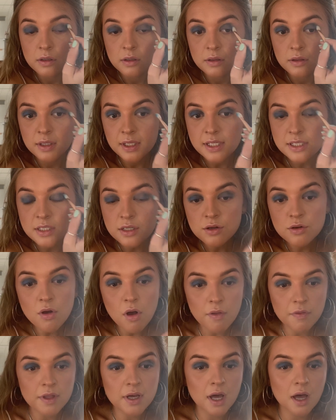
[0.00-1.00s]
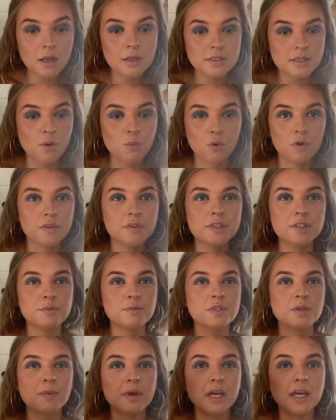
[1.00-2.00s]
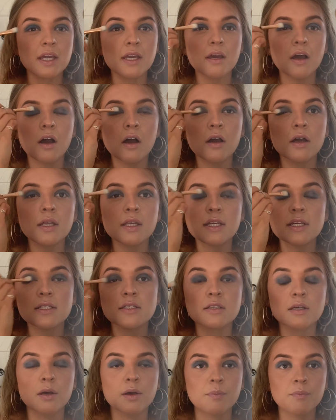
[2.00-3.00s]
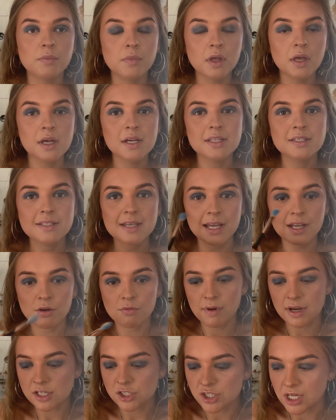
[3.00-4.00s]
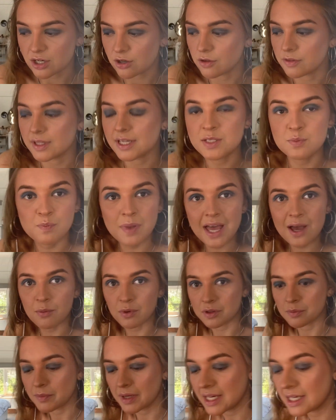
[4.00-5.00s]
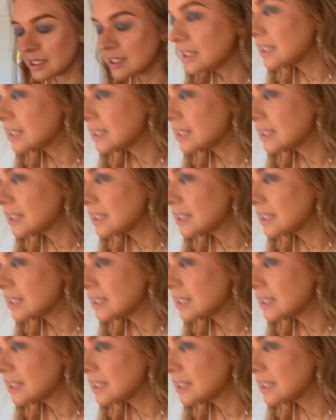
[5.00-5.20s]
These are not the colours I wanted them to be. I need to take a rain check on this, bear with me.